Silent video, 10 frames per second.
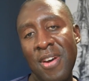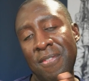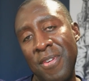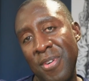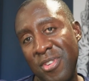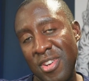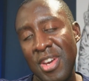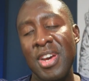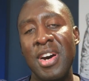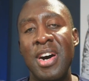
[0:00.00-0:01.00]
First,
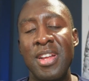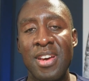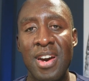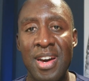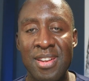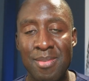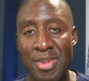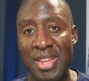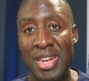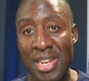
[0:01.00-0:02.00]
on the concept
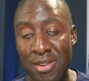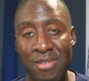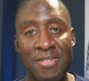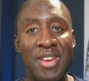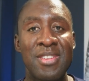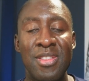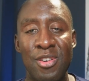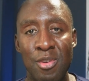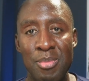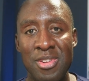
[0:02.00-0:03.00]
that they need to invest in their
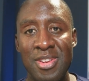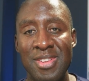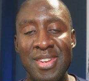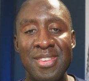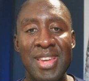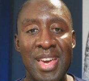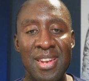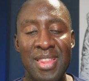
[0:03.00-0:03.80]
own business, and second,